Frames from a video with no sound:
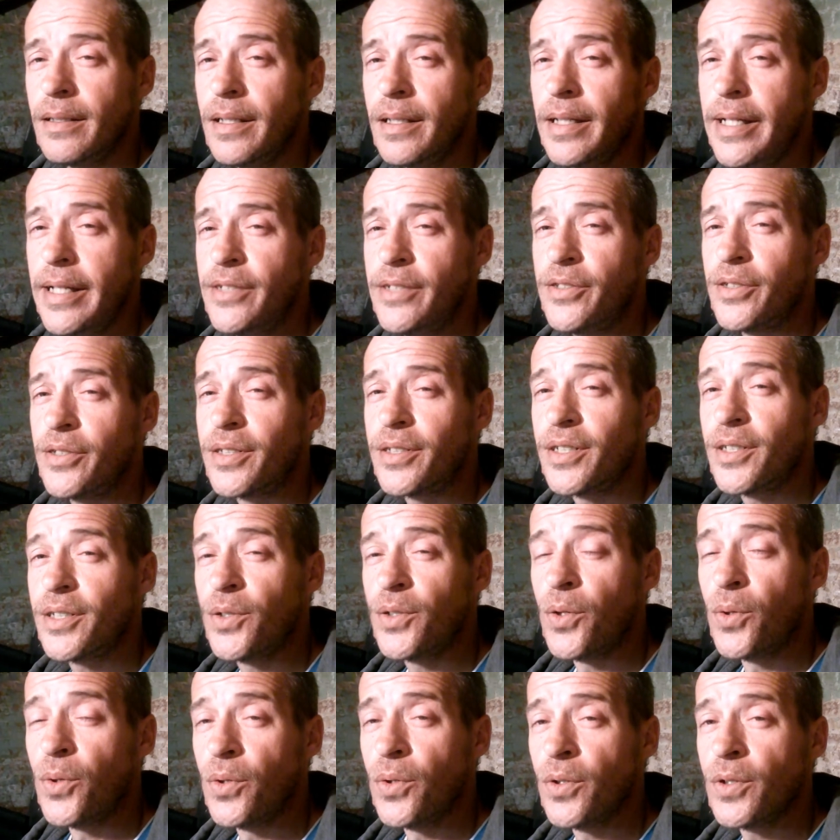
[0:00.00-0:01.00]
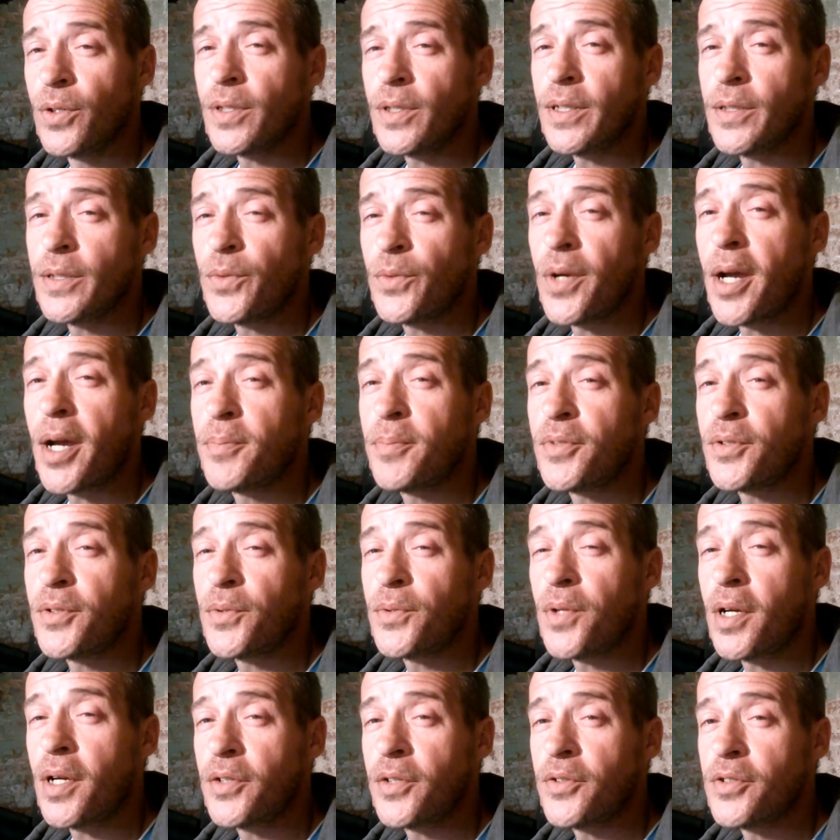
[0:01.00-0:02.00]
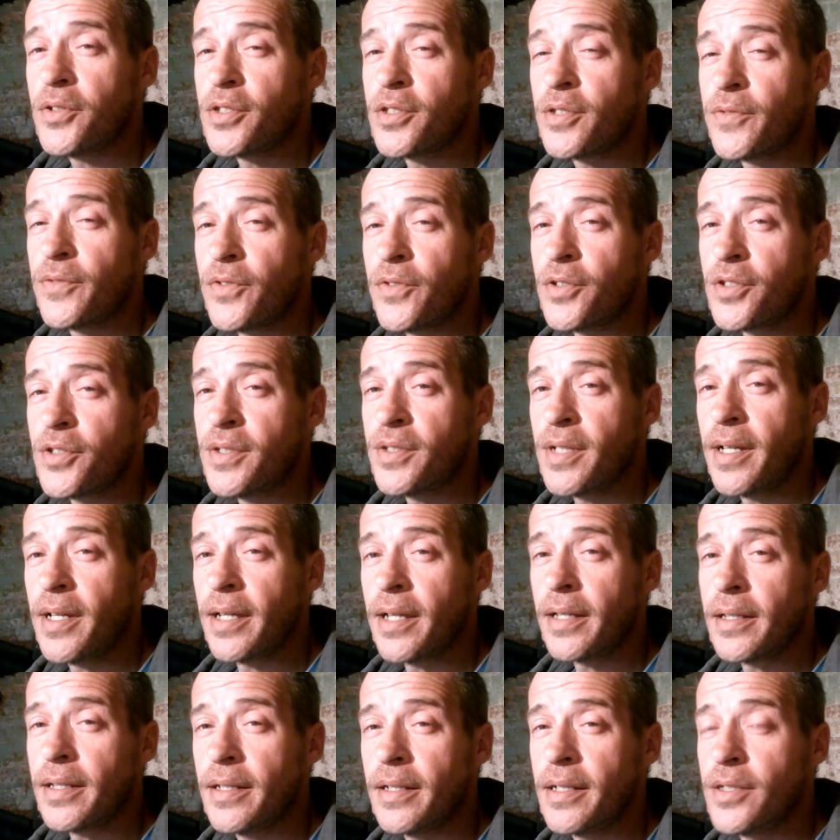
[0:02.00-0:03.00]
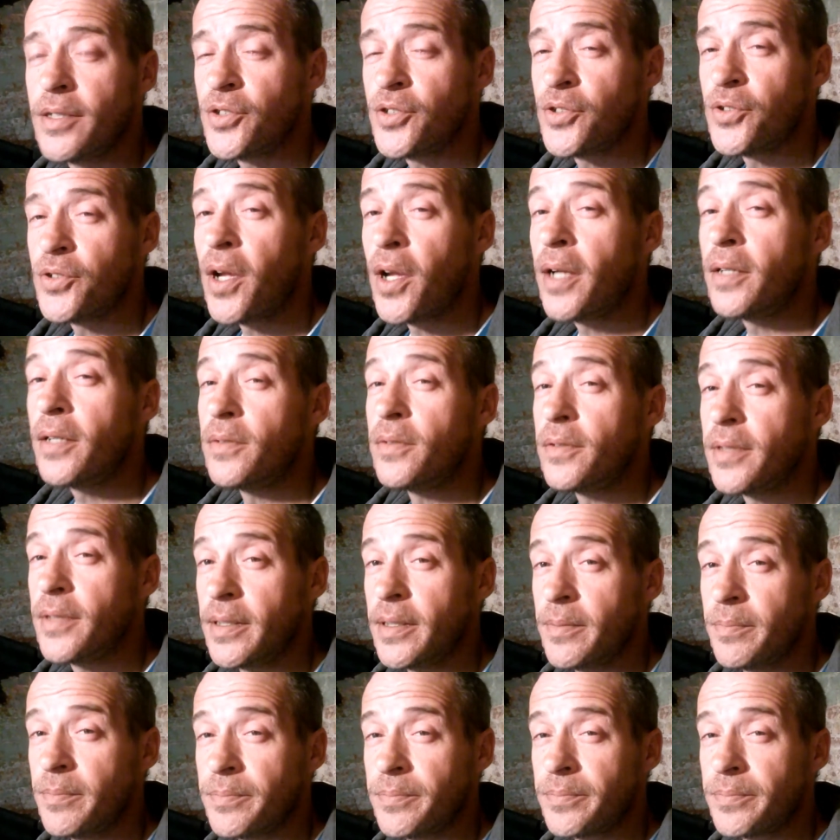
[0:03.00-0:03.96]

He took a cord and wrapped it around Christopher's neck and strangled him.